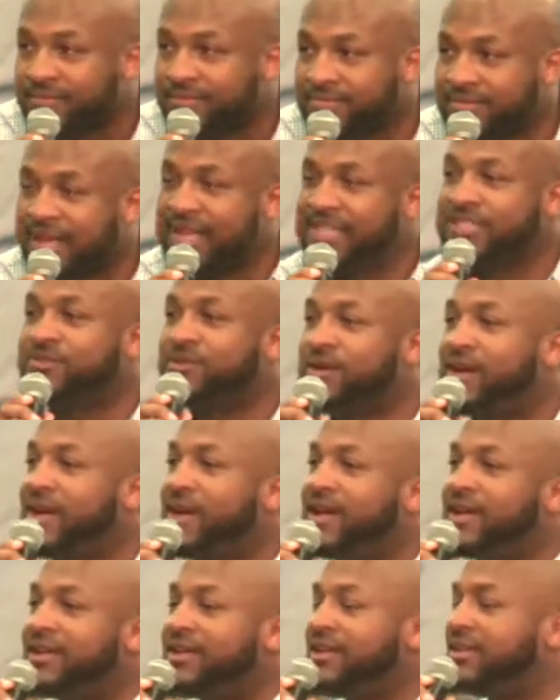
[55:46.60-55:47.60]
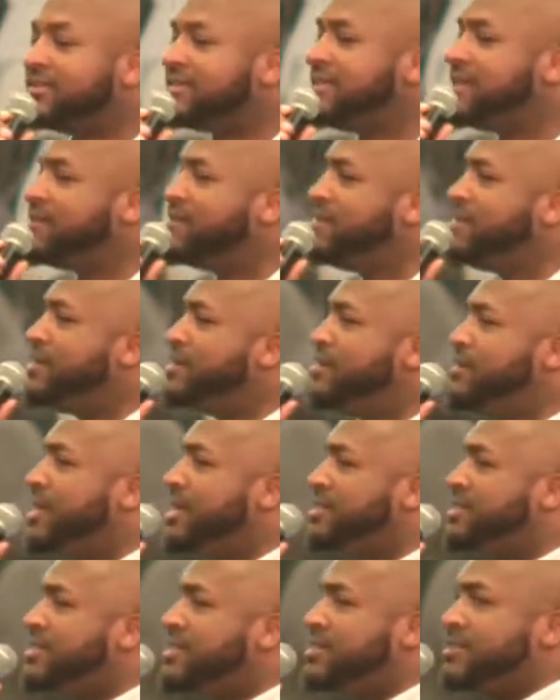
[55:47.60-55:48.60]
That's why I say, well, you know,
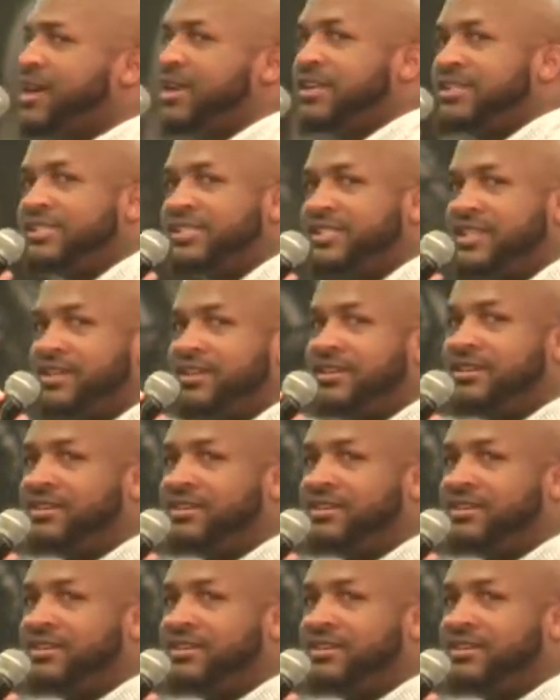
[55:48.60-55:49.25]
let's just try to settle